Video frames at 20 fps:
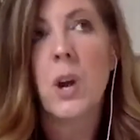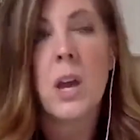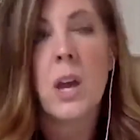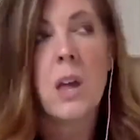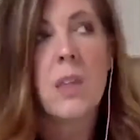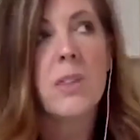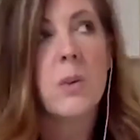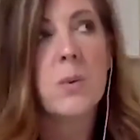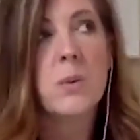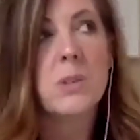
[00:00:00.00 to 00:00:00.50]

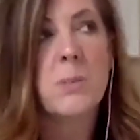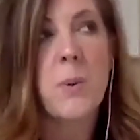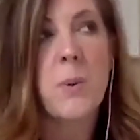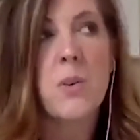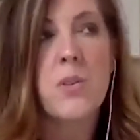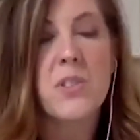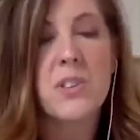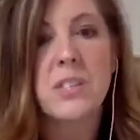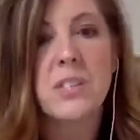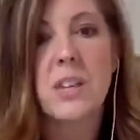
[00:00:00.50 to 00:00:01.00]
there was
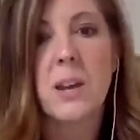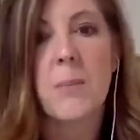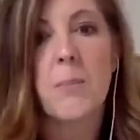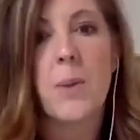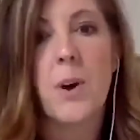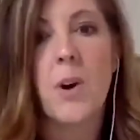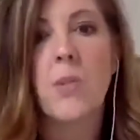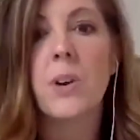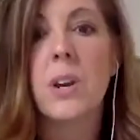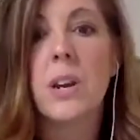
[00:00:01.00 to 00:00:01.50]
both this
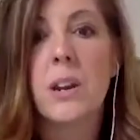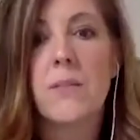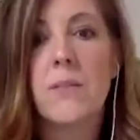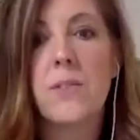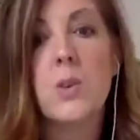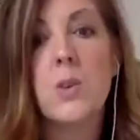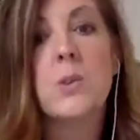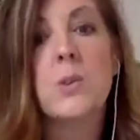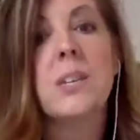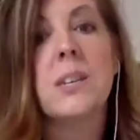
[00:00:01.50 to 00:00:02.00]
component of
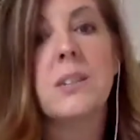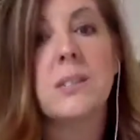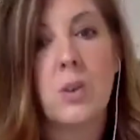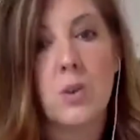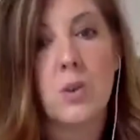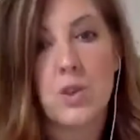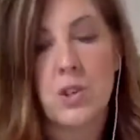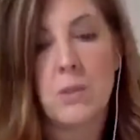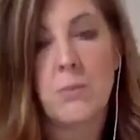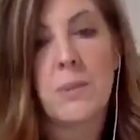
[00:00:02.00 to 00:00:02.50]
using
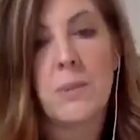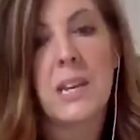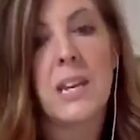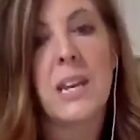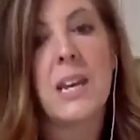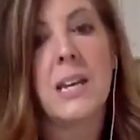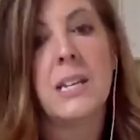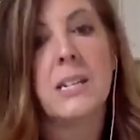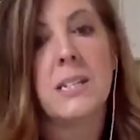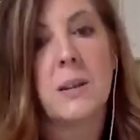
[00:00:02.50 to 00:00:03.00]
social
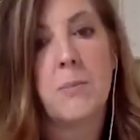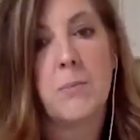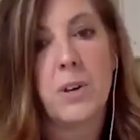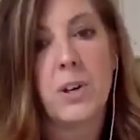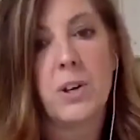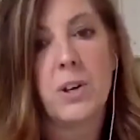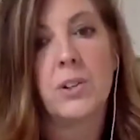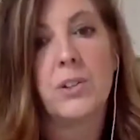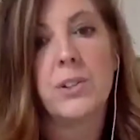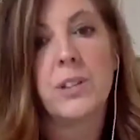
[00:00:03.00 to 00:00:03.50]
media to
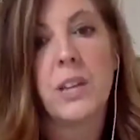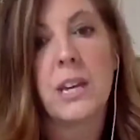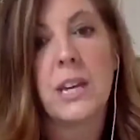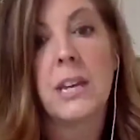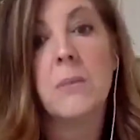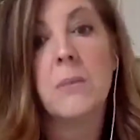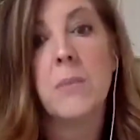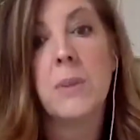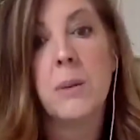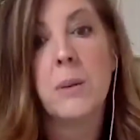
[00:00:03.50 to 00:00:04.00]
build the
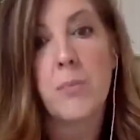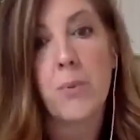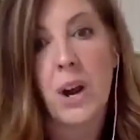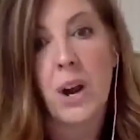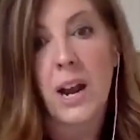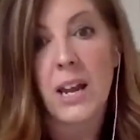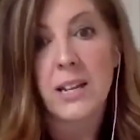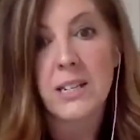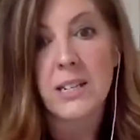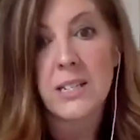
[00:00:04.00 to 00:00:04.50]
Inman
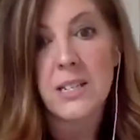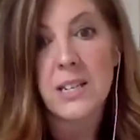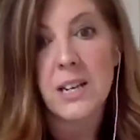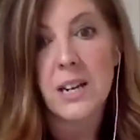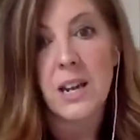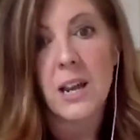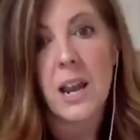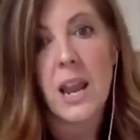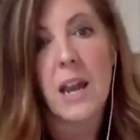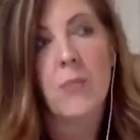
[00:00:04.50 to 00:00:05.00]
brand
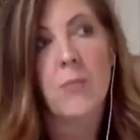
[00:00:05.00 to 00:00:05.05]
and